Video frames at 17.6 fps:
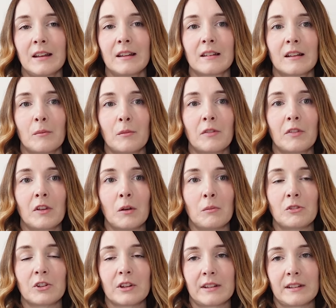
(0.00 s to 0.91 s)
Some of
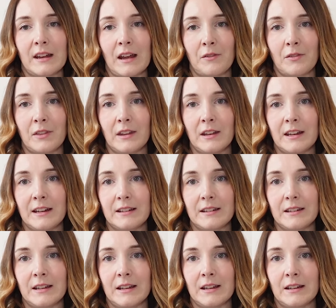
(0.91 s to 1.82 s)
them just have the
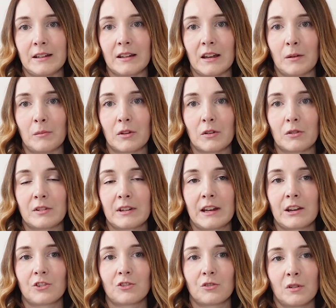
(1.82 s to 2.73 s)
knitted sort of
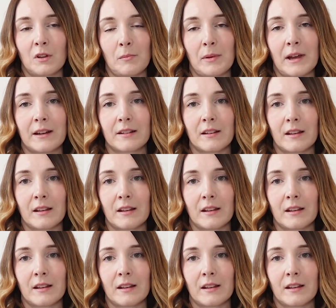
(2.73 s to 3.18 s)
texture on the back,